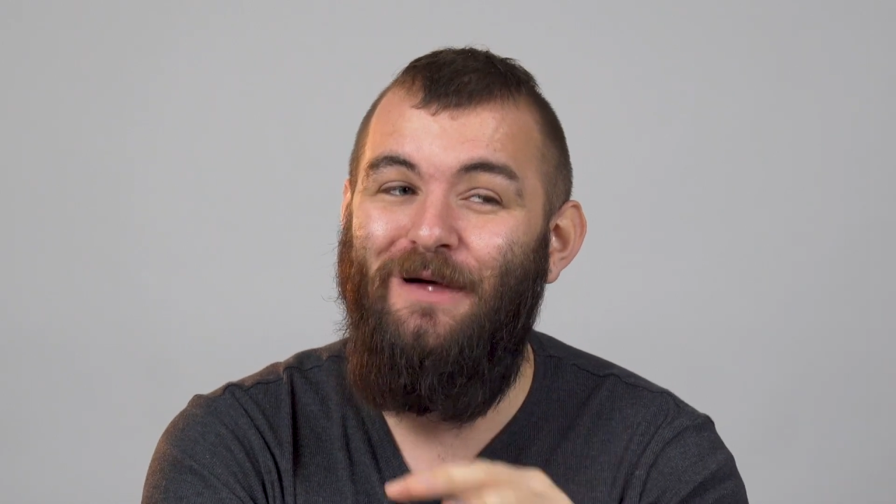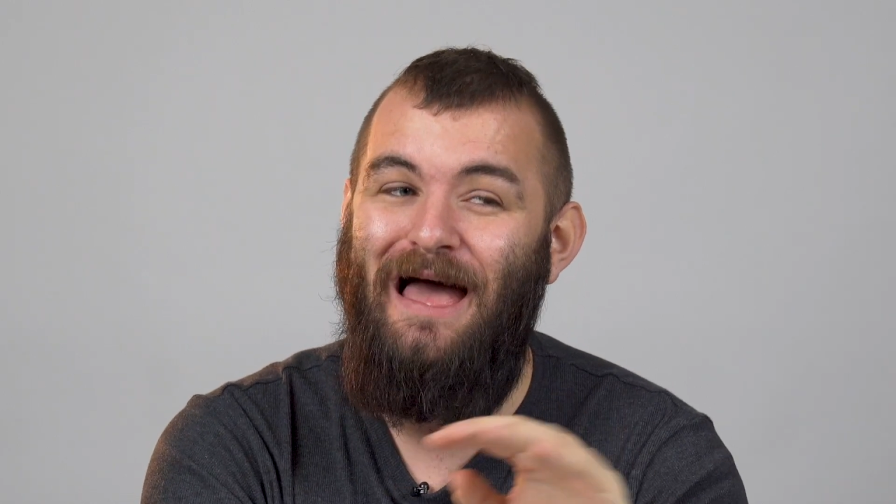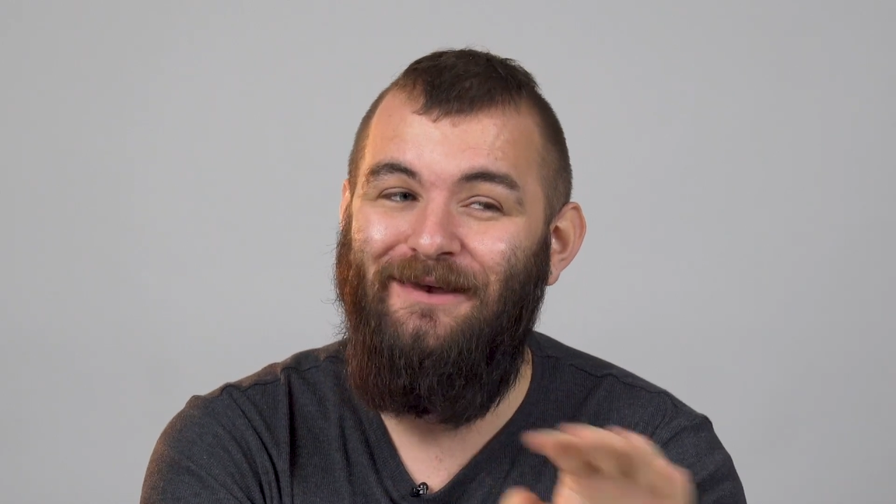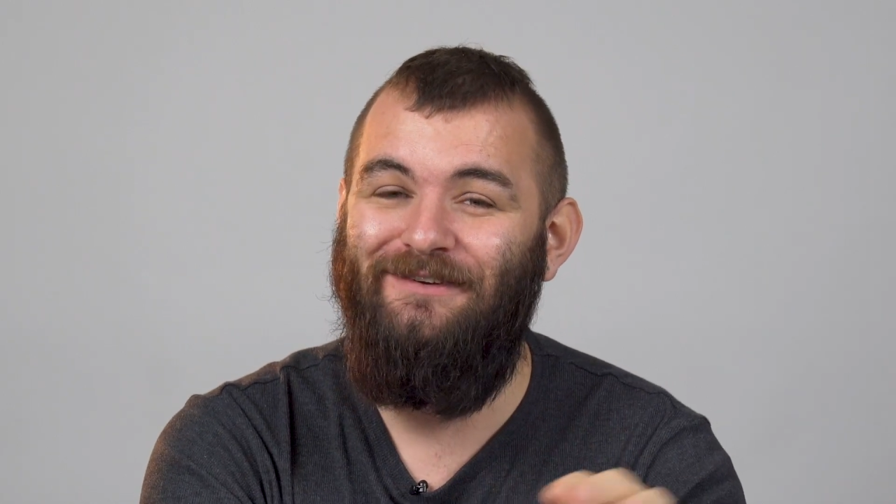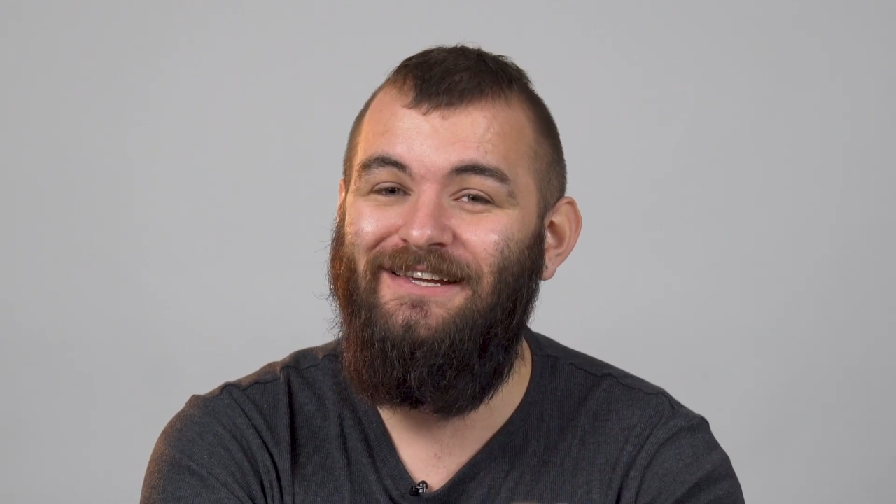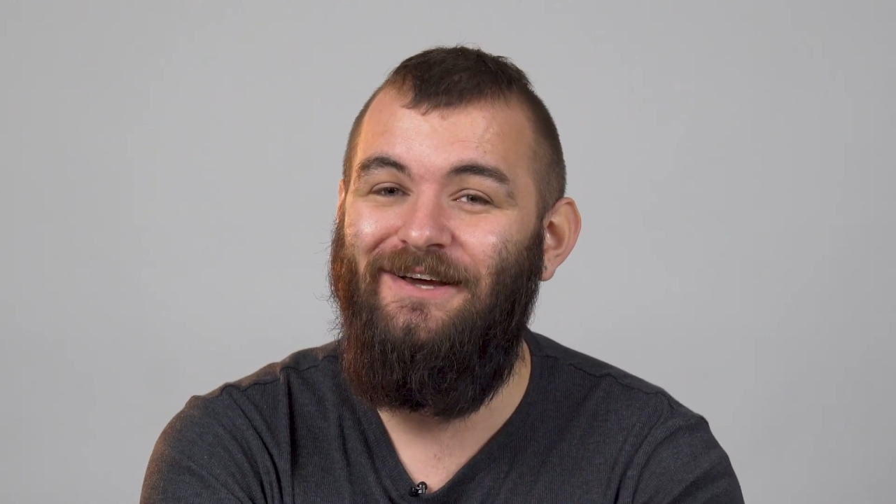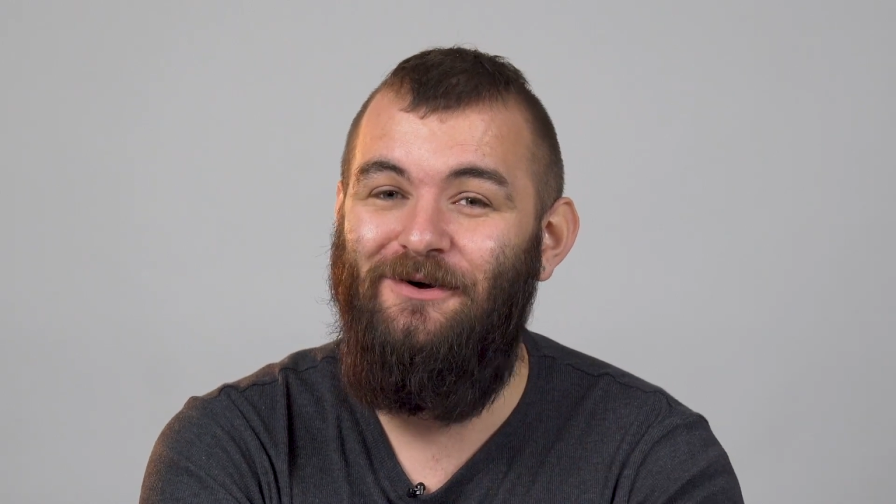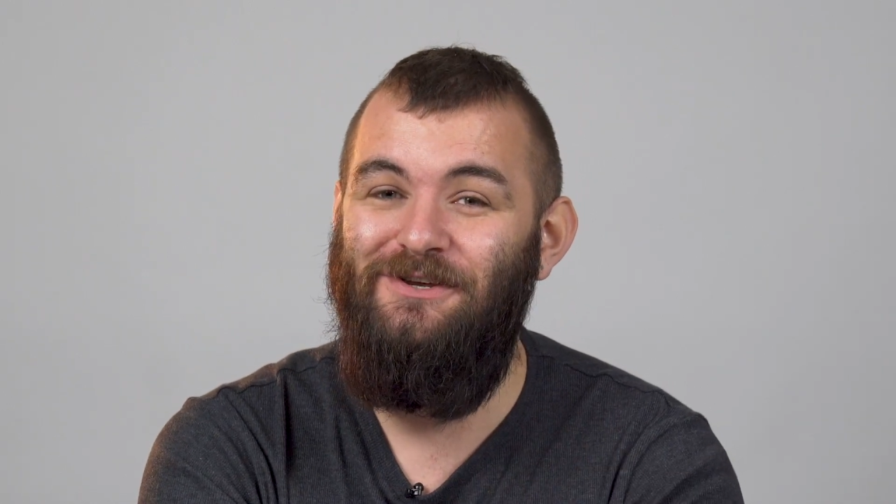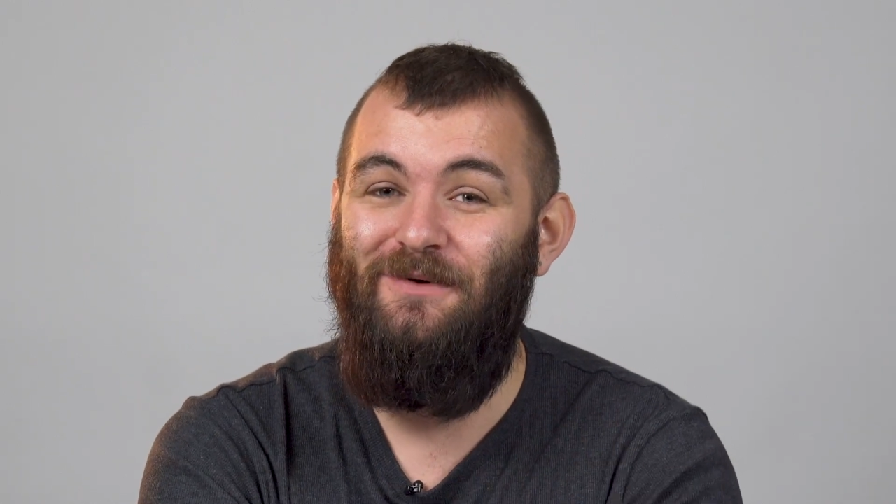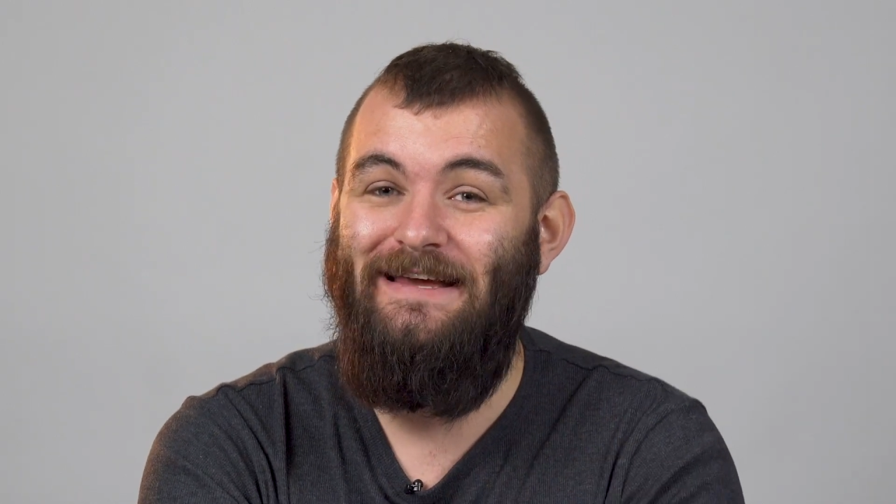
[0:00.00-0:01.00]
and
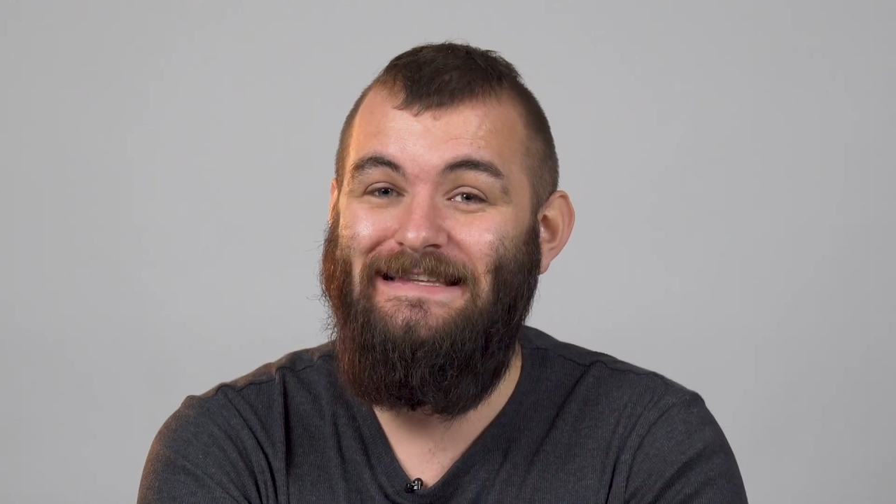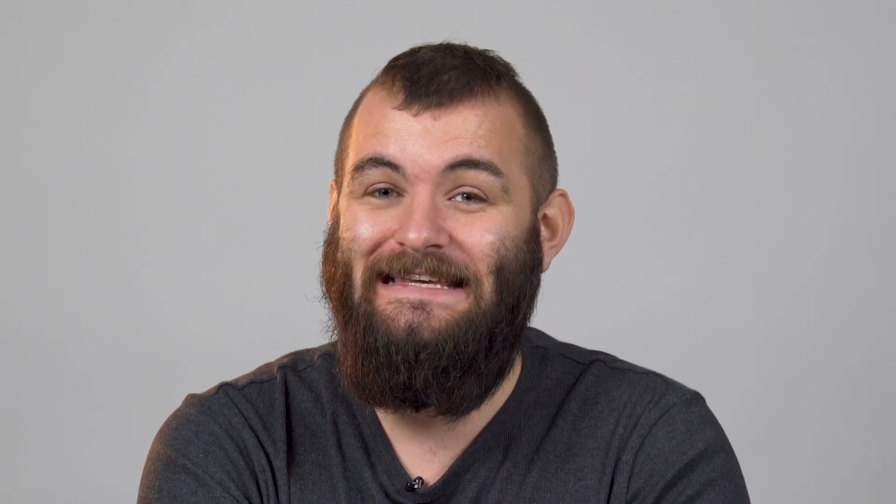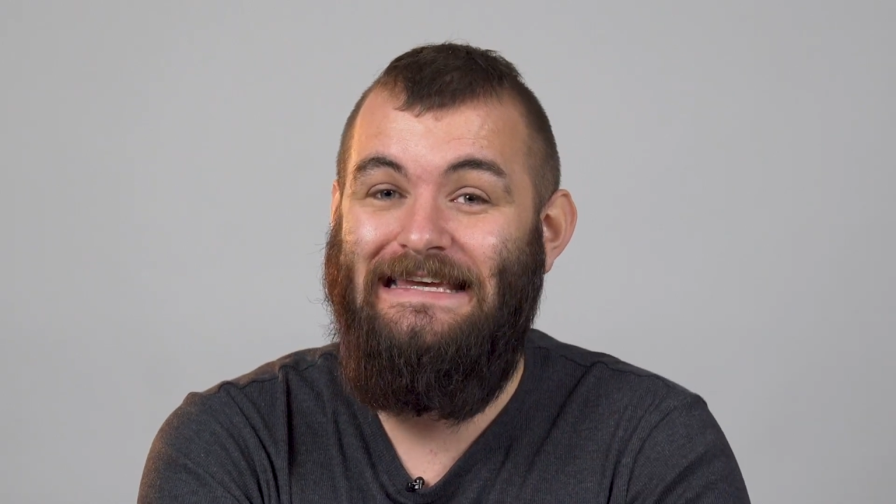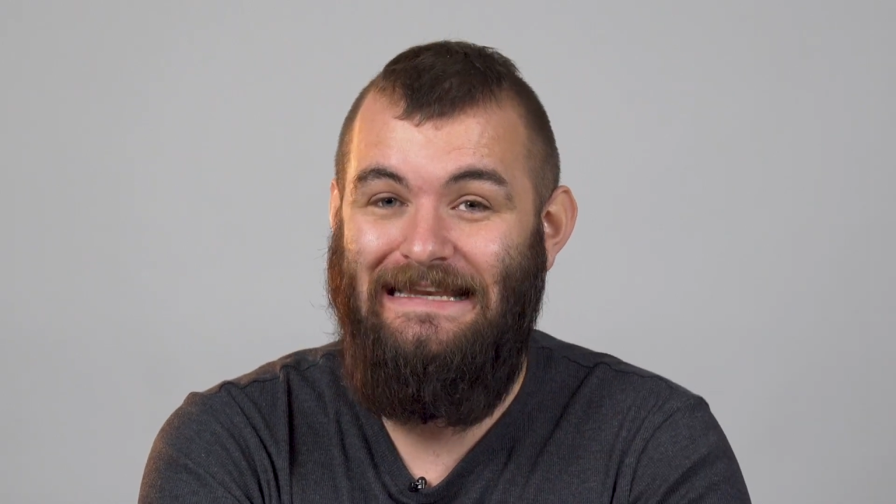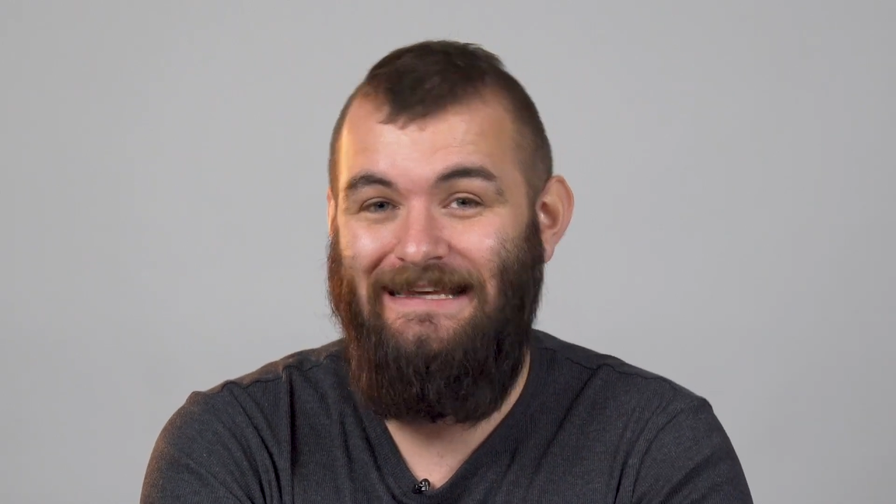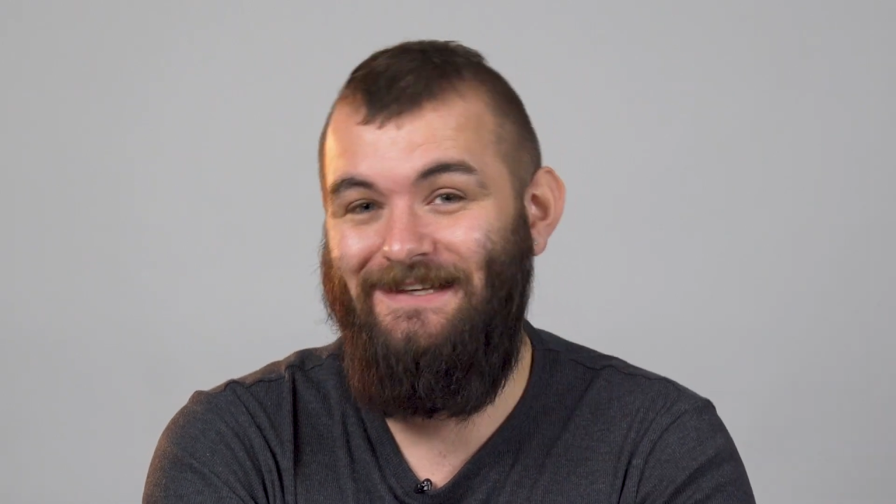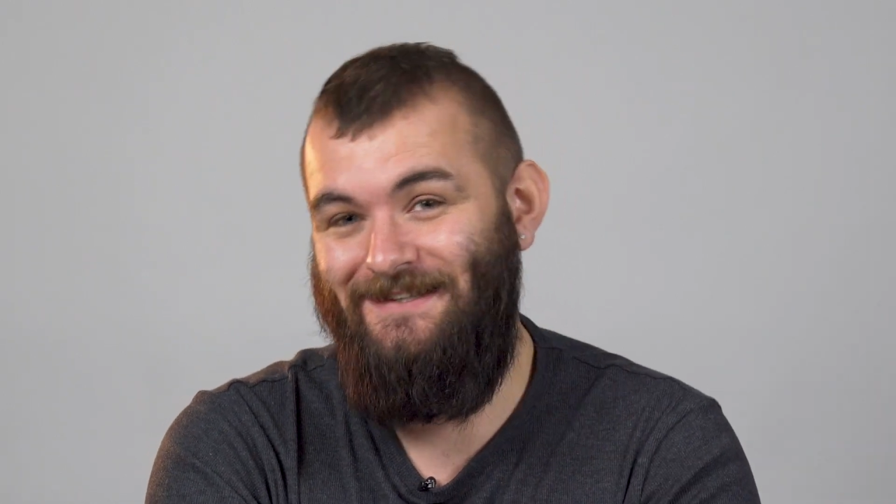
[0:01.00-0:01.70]
on your way to healing.